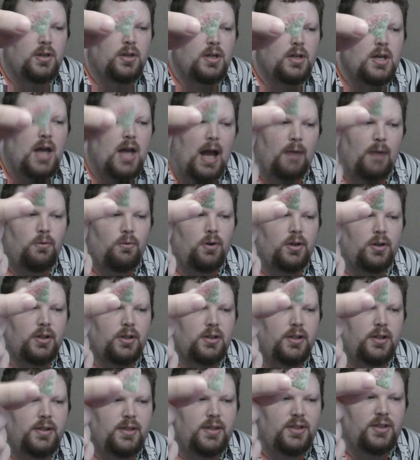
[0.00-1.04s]

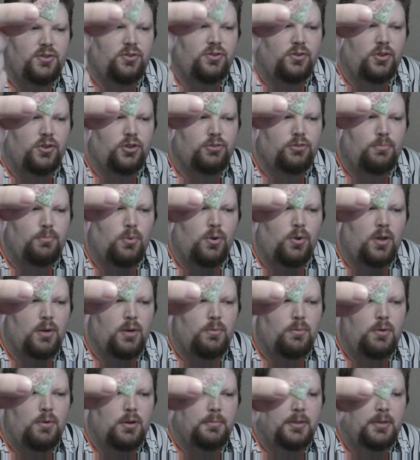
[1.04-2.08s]
Ironically, this looks more like
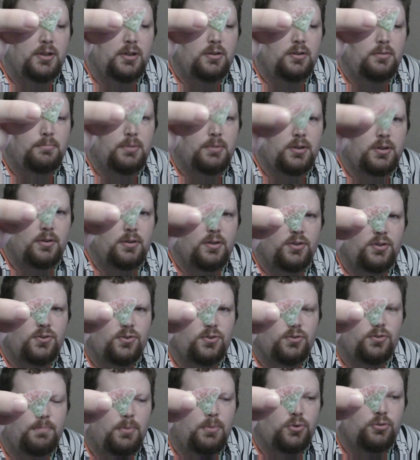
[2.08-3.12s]
watermelon, but this is
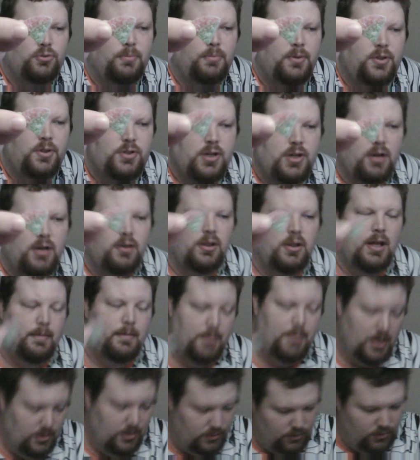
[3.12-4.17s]
supposed to be the cherry
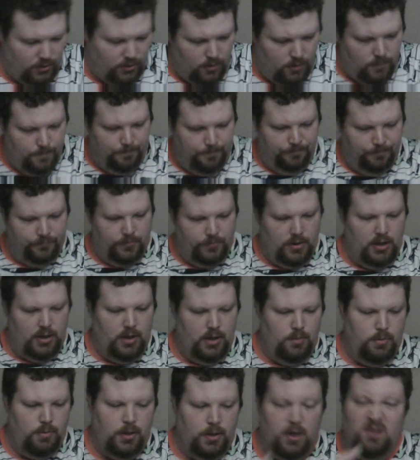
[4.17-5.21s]
limeade, so here
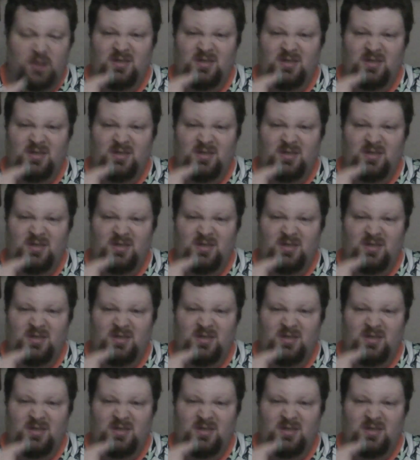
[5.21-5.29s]
we go.